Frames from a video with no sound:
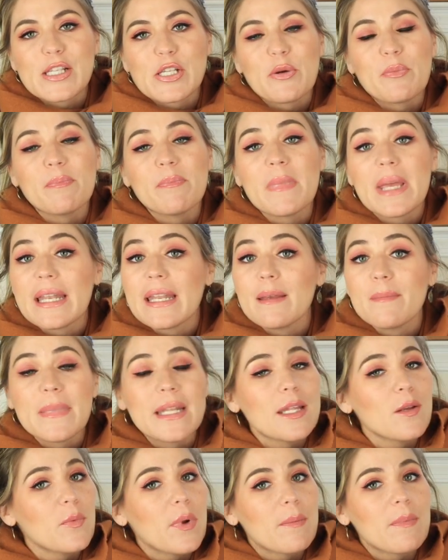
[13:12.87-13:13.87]
So many
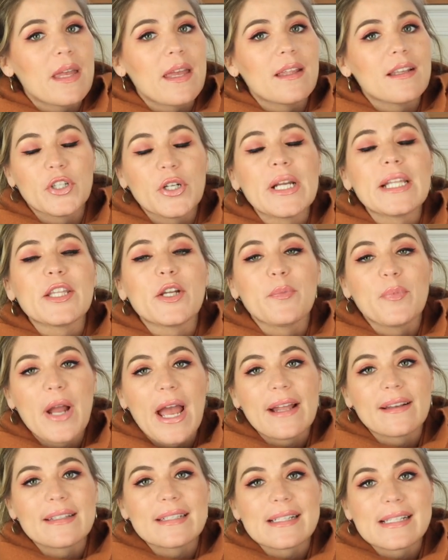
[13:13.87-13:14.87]
many women during their
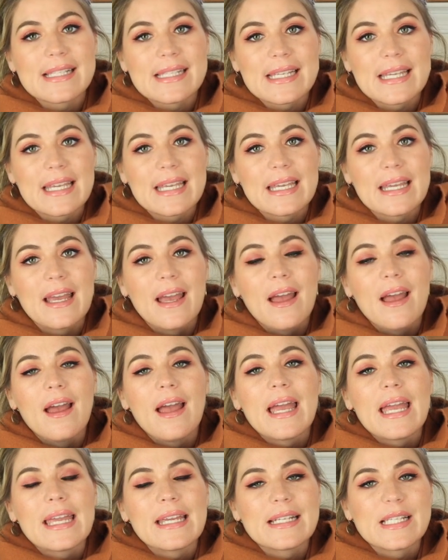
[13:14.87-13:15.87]
pregnancy
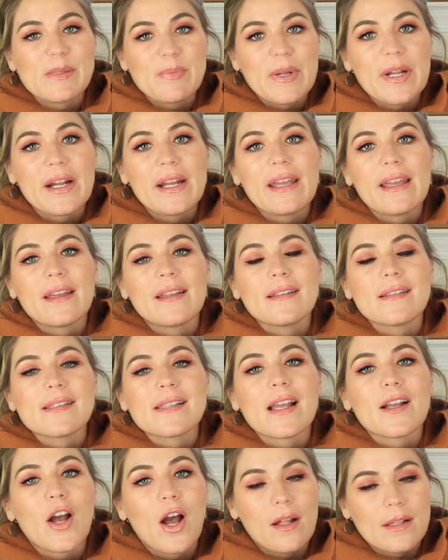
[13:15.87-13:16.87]

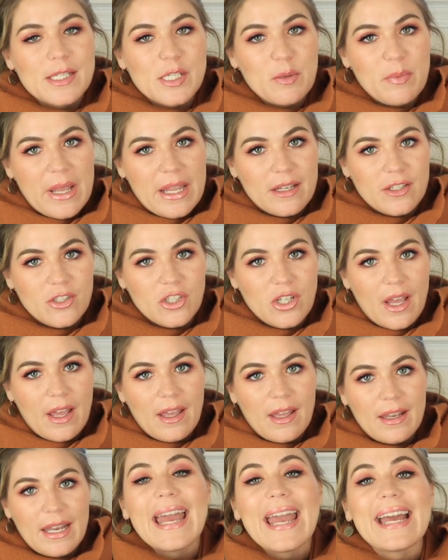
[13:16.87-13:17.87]
experience constipation
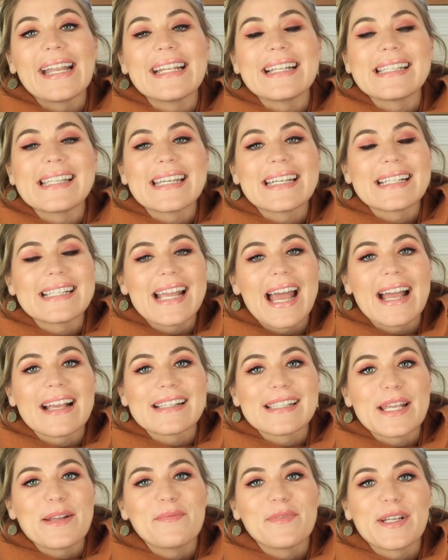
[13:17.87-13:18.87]
and it's the
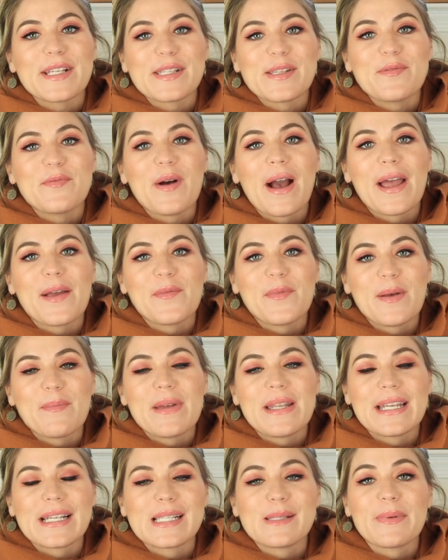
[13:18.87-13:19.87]
exact same reason why
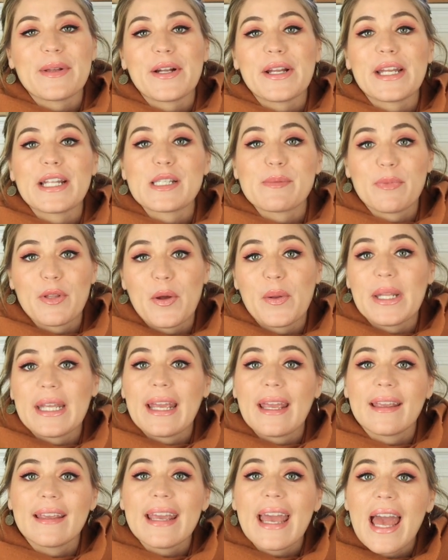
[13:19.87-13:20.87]
women experience
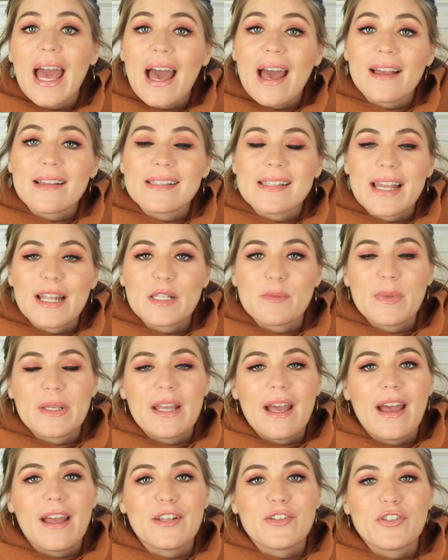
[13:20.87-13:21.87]
bloating and gas it's
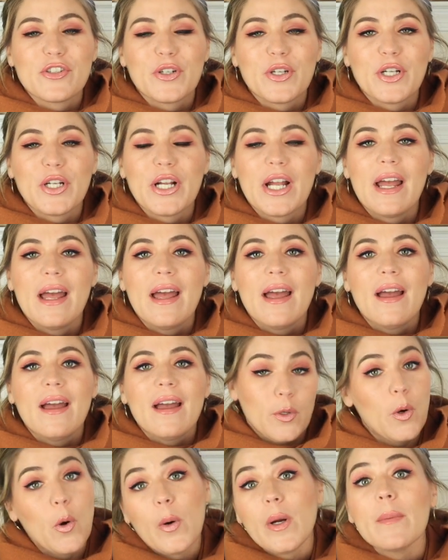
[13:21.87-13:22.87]
because your
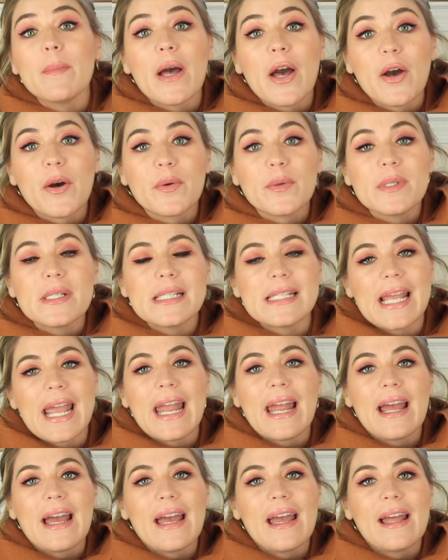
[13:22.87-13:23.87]
your hormones
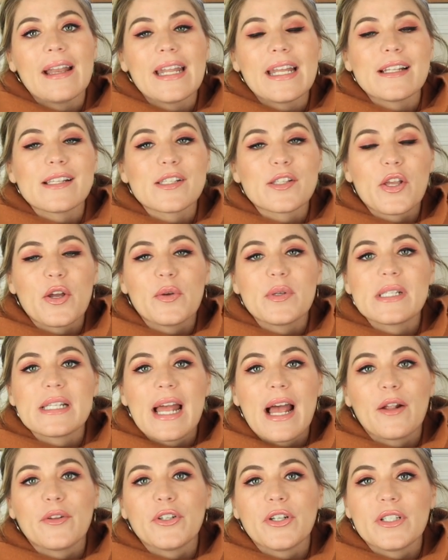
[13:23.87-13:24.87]
and it slows
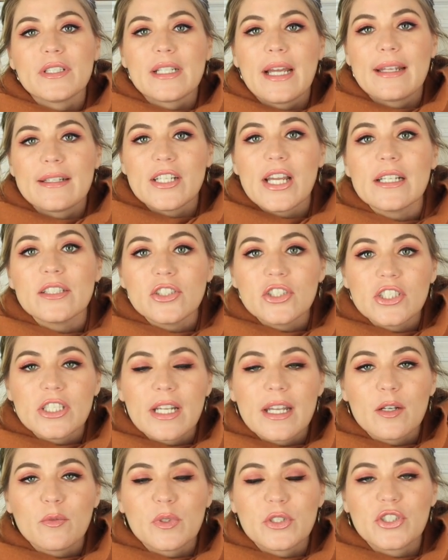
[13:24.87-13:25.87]
down your
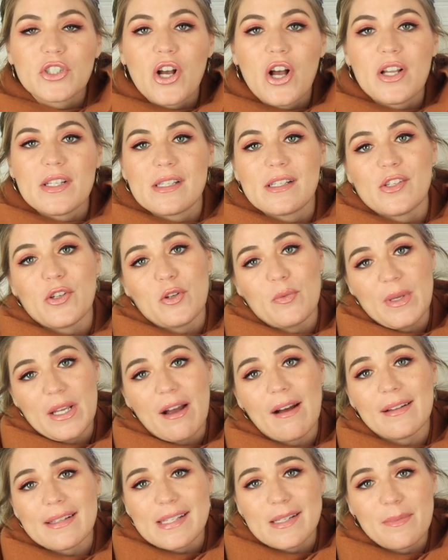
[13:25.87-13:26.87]
digestion which causes you to be
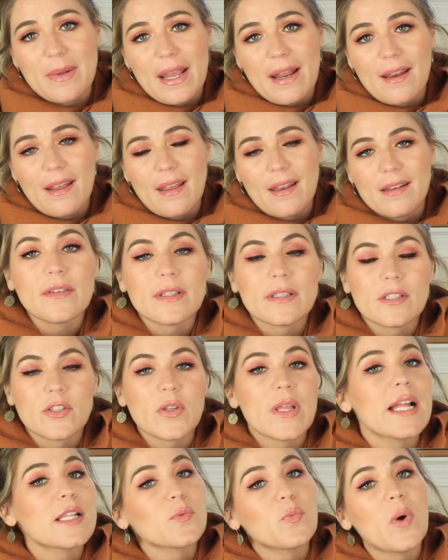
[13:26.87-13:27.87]
constipated
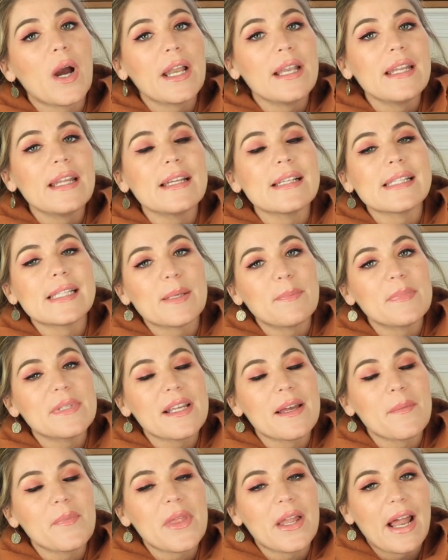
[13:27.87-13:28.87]
so that's one
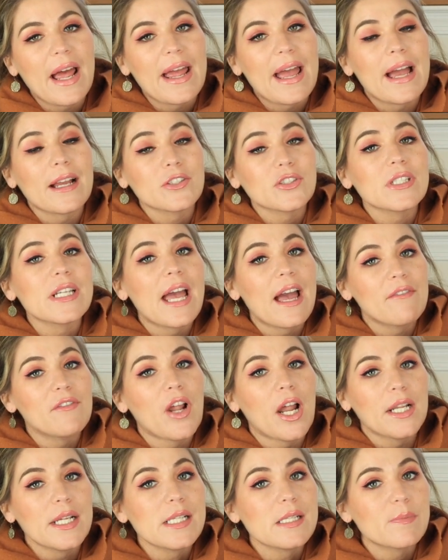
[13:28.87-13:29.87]
symptom that I actually have
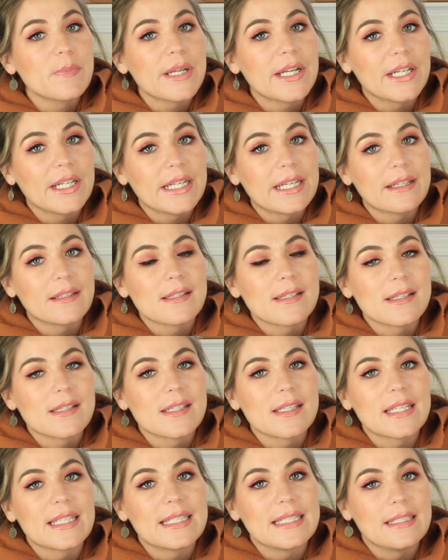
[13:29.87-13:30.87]
not
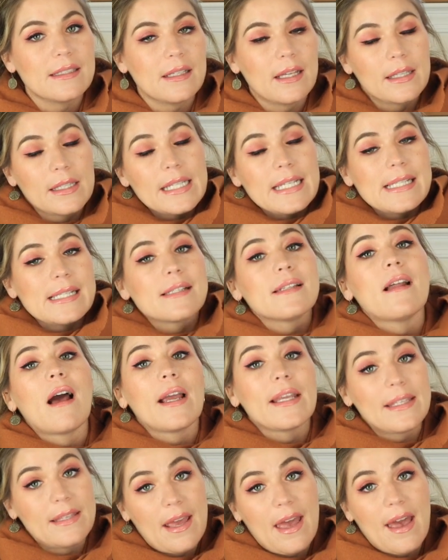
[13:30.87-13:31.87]
experienced at least
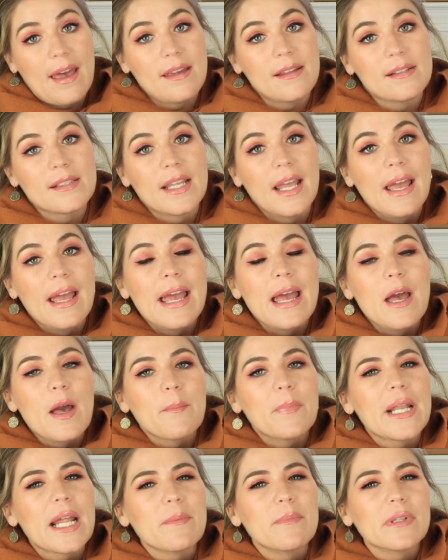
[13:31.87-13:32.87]
not yet
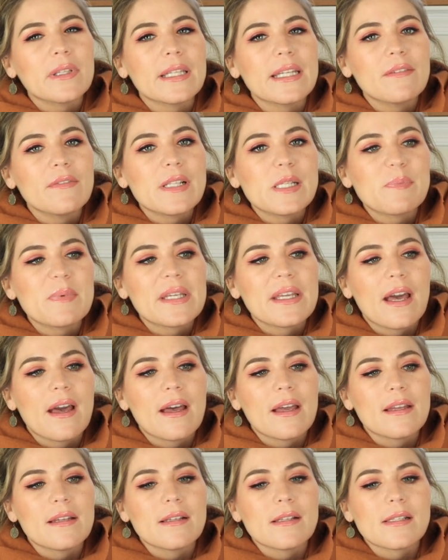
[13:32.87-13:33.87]
but I believe it's
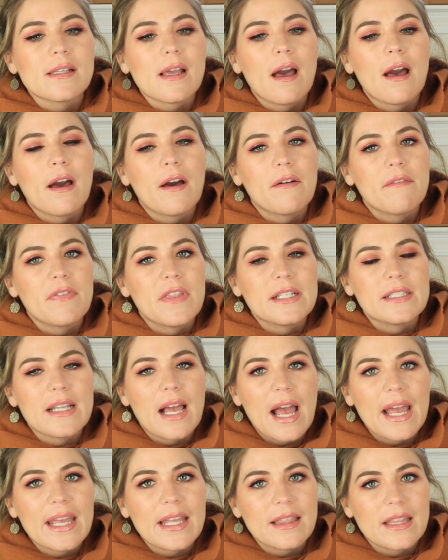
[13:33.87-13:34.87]
because of the
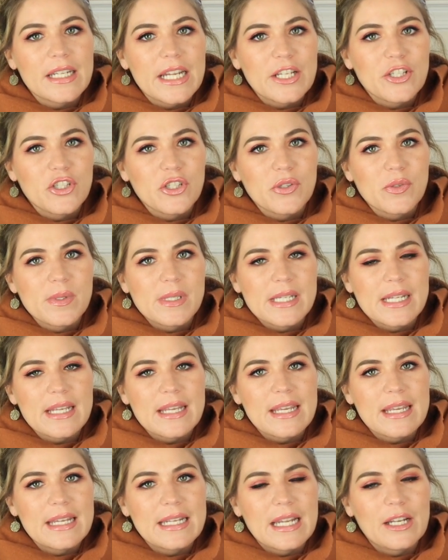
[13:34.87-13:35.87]
diet that I choose to
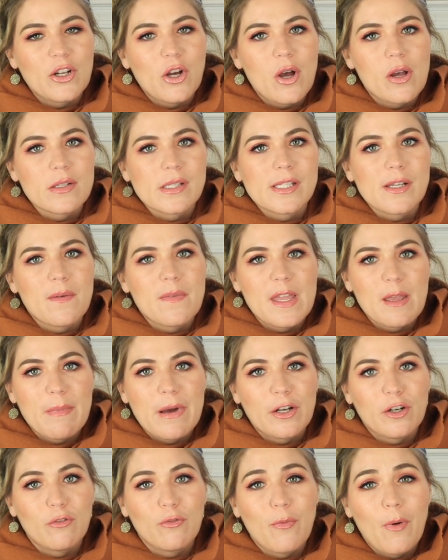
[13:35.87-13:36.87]
eat and also the
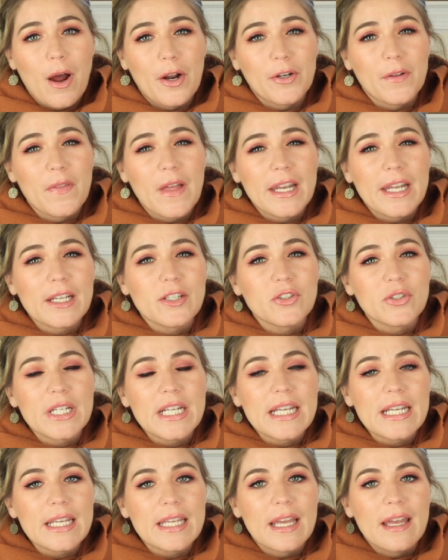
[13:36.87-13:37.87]
amount of water that I
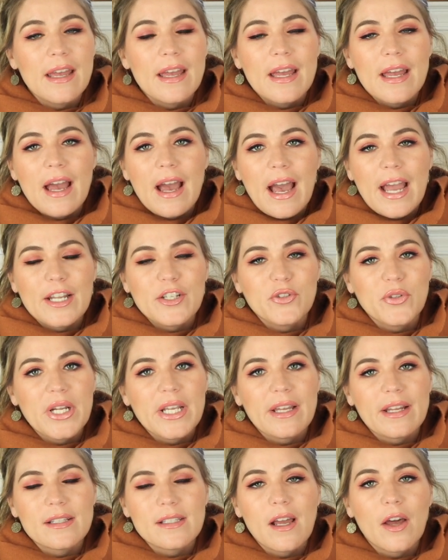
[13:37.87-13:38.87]
drink I
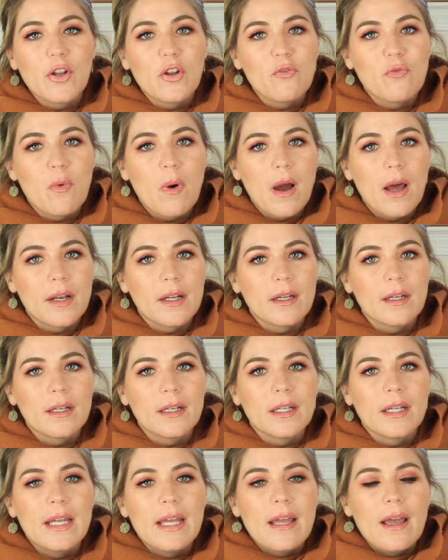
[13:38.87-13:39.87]
drink a ton of
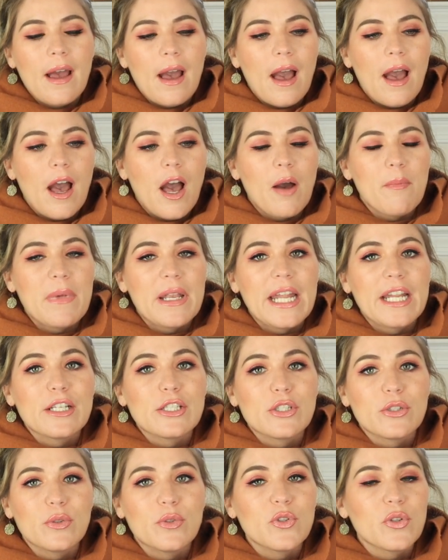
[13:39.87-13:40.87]
water um, and I
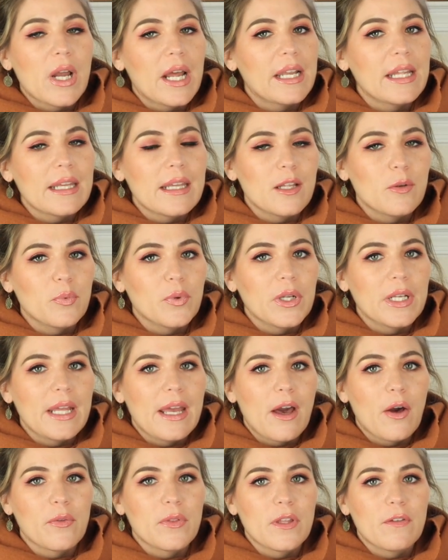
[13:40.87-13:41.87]
do try to eat pretty
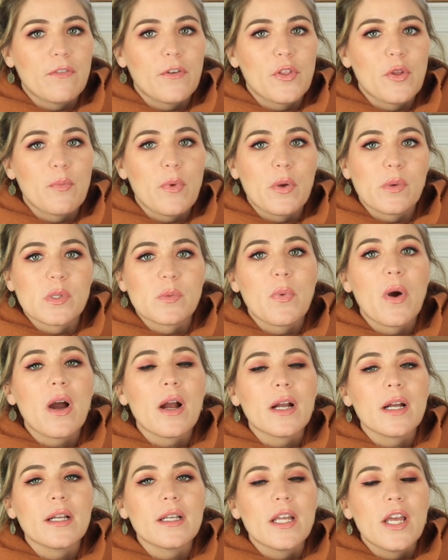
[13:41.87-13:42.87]
healthy for the most
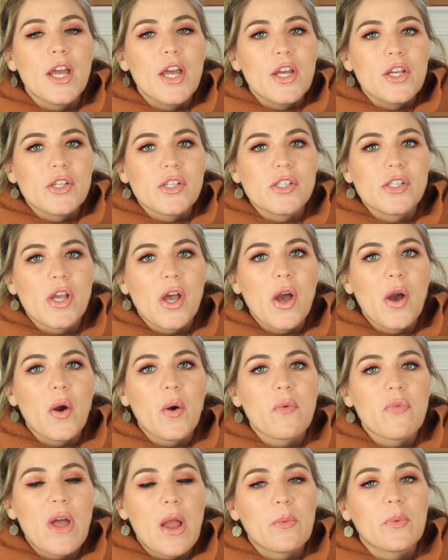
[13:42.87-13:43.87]
part
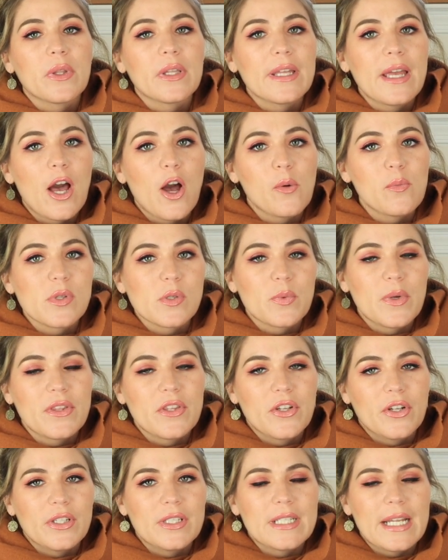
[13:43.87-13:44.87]
so that really helps
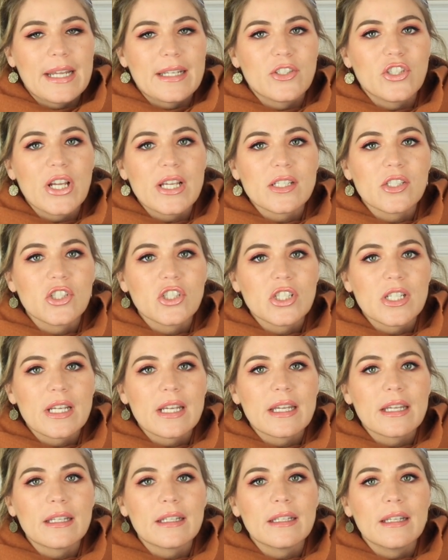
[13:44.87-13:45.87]
with your
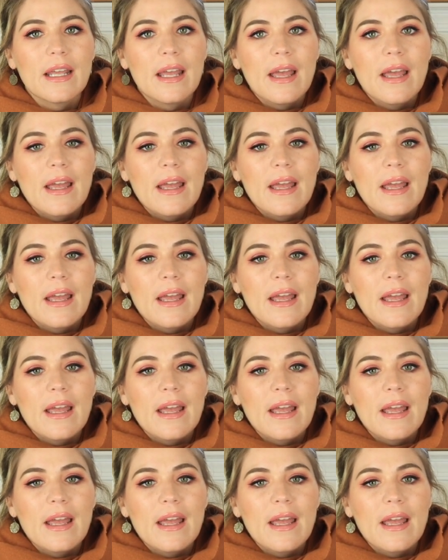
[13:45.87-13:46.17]
digestion